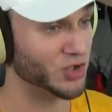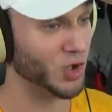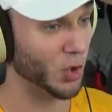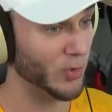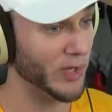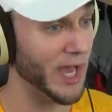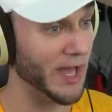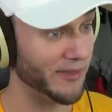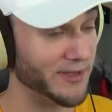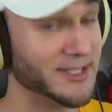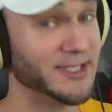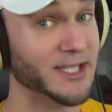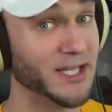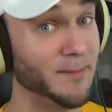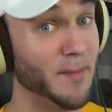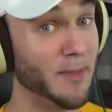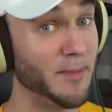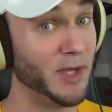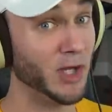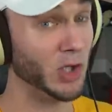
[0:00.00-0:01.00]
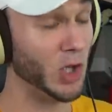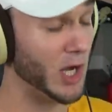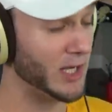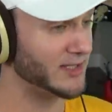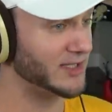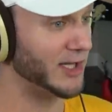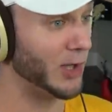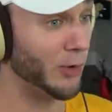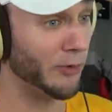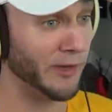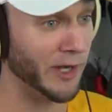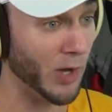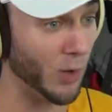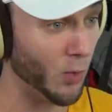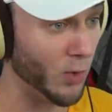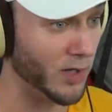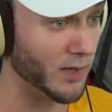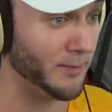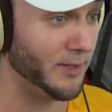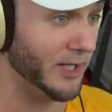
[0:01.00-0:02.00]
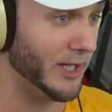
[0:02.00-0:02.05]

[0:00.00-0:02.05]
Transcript: So yeah, this is going to make me a lot slower than I want to